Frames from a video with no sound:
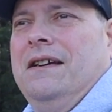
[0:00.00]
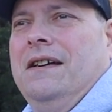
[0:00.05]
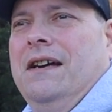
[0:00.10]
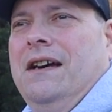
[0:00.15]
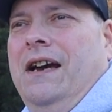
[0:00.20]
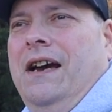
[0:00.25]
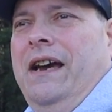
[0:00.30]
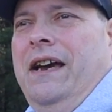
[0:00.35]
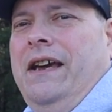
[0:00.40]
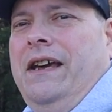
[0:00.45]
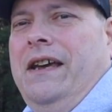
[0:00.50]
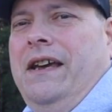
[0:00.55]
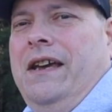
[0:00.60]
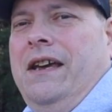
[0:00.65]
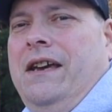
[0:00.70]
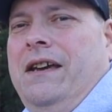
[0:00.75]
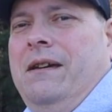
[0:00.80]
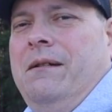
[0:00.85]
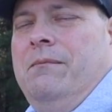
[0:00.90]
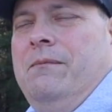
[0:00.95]
I
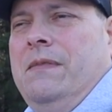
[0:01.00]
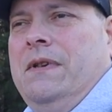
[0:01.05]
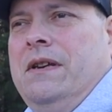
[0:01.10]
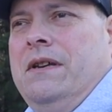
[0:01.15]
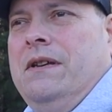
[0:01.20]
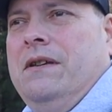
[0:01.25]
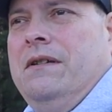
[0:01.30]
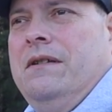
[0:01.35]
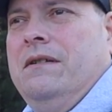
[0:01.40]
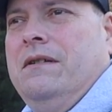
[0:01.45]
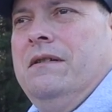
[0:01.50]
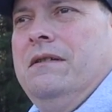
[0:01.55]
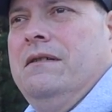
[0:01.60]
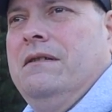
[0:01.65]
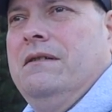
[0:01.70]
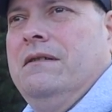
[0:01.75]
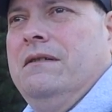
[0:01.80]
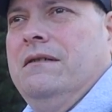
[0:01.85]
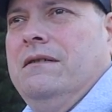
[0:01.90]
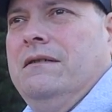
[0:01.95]
am
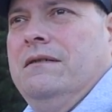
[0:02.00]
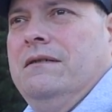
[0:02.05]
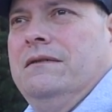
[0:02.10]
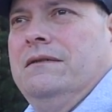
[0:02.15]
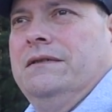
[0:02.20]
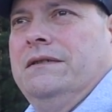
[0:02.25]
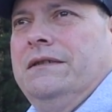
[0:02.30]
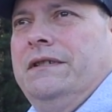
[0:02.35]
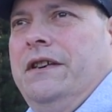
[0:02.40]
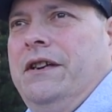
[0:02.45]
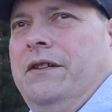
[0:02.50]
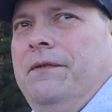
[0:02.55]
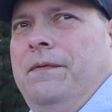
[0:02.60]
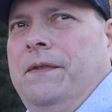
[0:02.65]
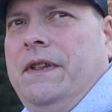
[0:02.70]
here